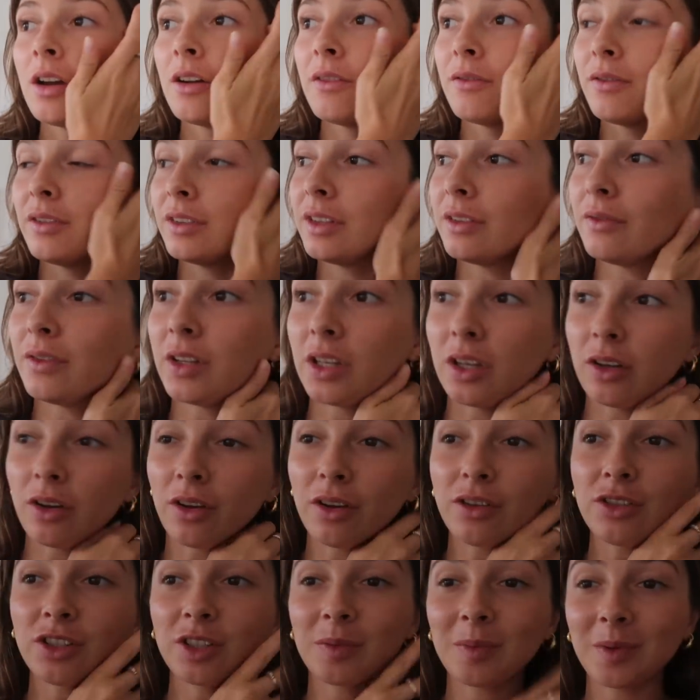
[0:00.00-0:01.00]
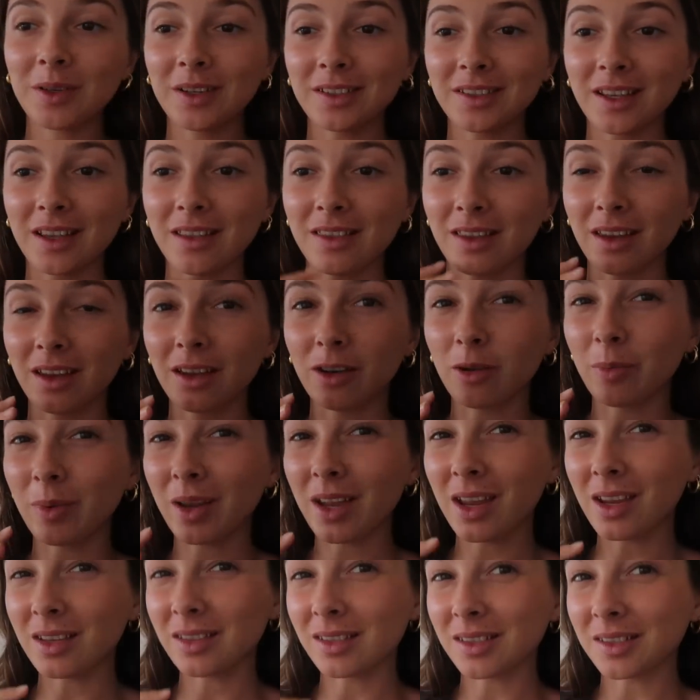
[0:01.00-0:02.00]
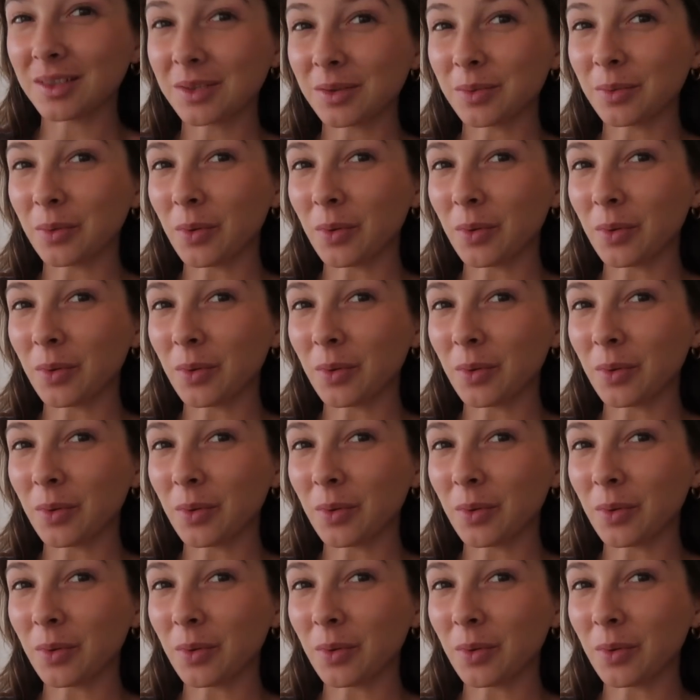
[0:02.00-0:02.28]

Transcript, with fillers: for the video just because I think it'll be easier to